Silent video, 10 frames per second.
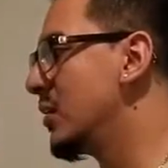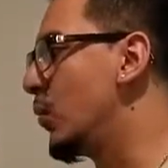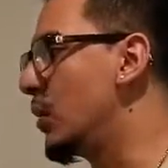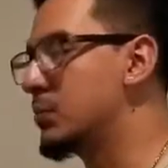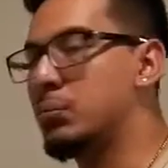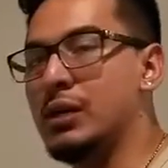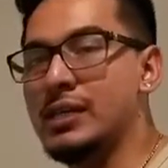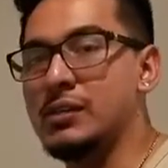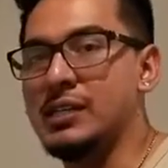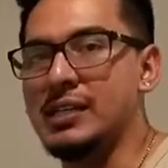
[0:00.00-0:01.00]
one
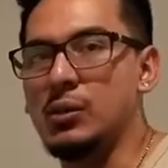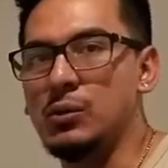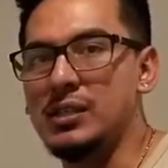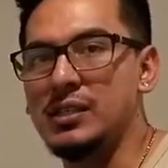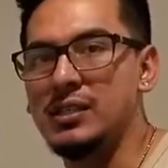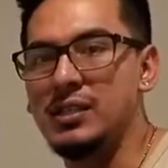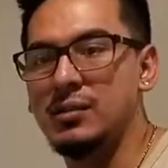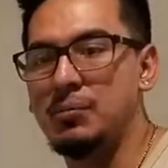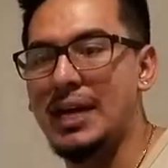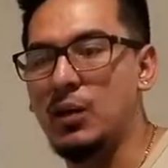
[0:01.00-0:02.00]
breaker can only
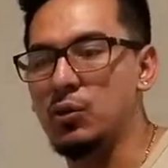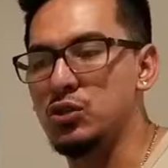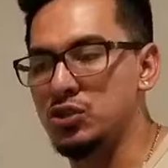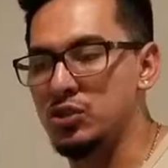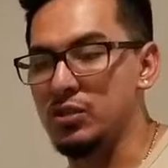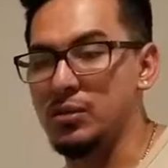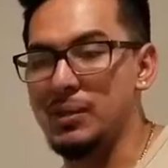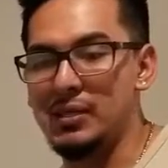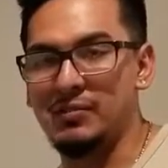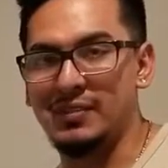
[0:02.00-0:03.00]
power a certain
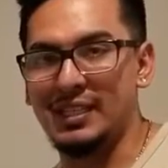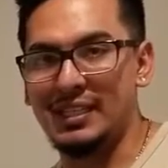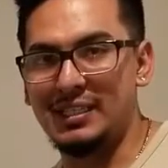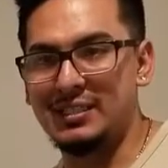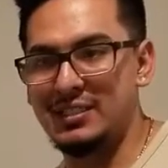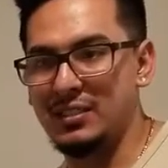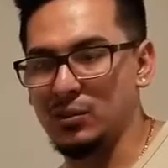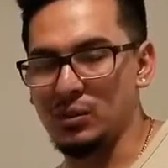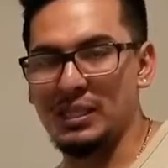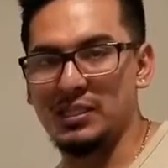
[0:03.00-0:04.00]
amount of things,
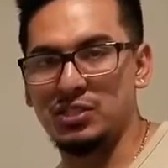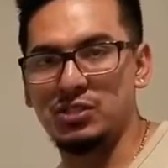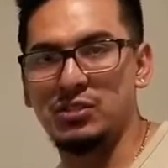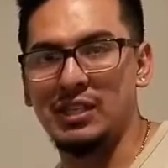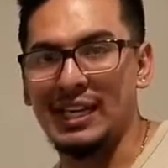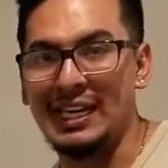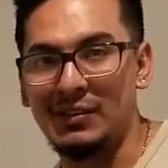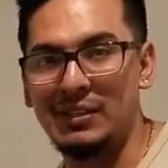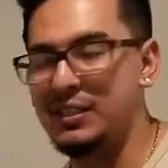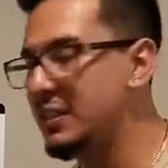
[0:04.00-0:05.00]
or like a certain
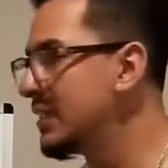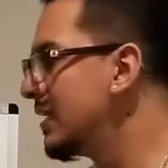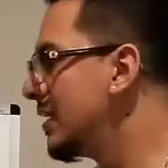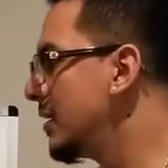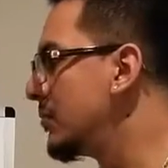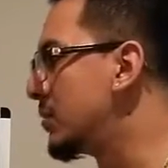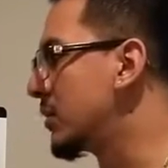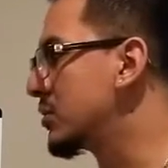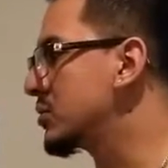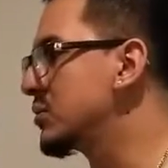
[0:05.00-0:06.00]
area, but
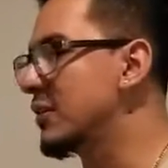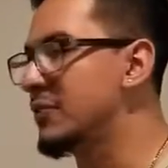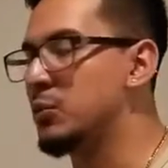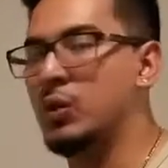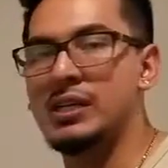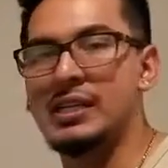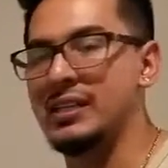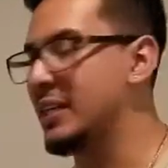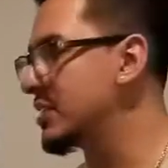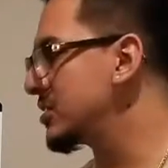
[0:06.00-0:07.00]
also if you're working in the
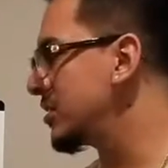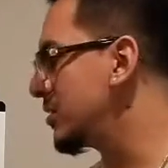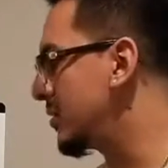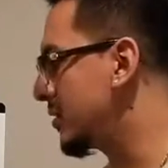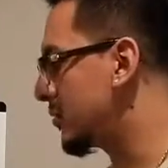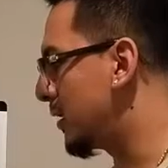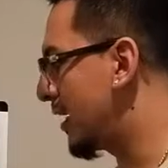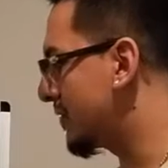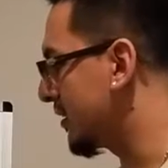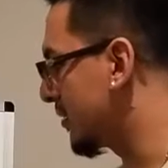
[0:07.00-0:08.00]
kitchen, you'll
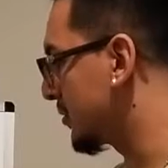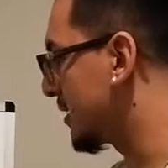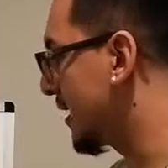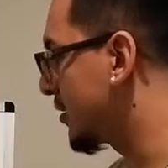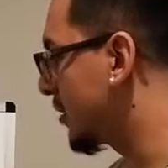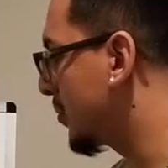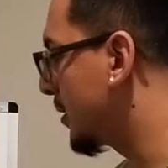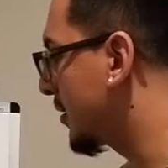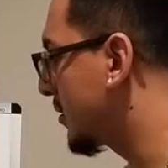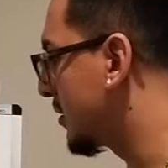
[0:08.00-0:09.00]
have a little diagram
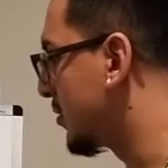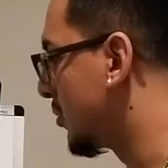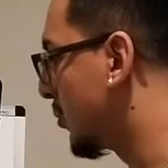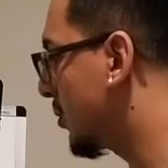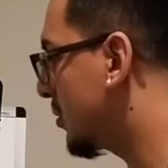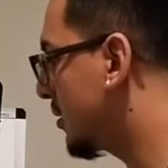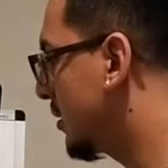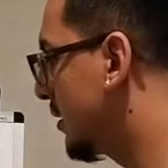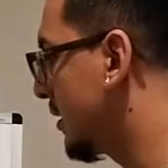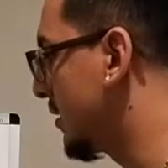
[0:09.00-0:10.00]
here in the door,
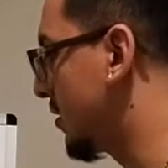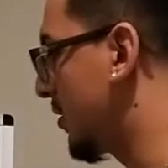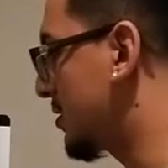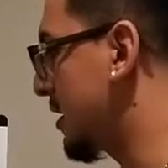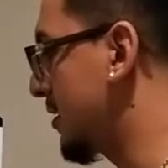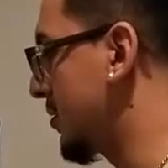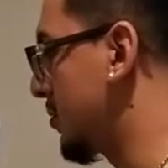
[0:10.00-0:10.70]
in the other side of the